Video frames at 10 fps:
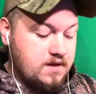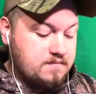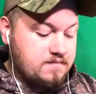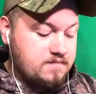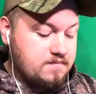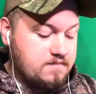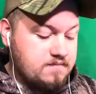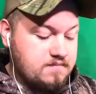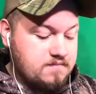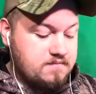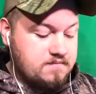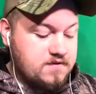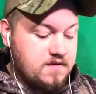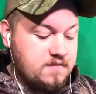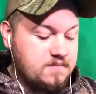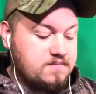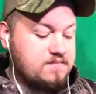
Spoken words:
That's cool. That's cool.